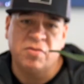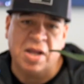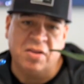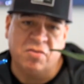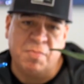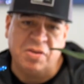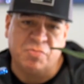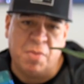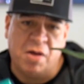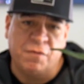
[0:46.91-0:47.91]
This is, and this is my
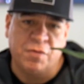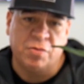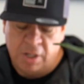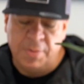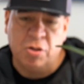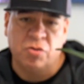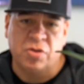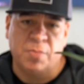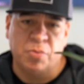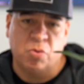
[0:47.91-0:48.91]
small phone. Let me close
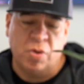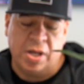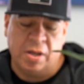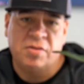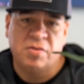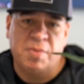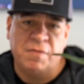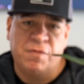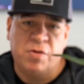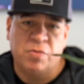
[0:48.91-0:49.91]
it up real quick. This is my
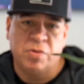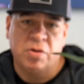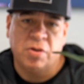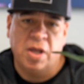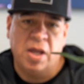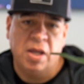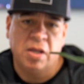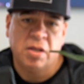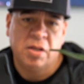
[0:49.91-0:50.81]
phone, okay?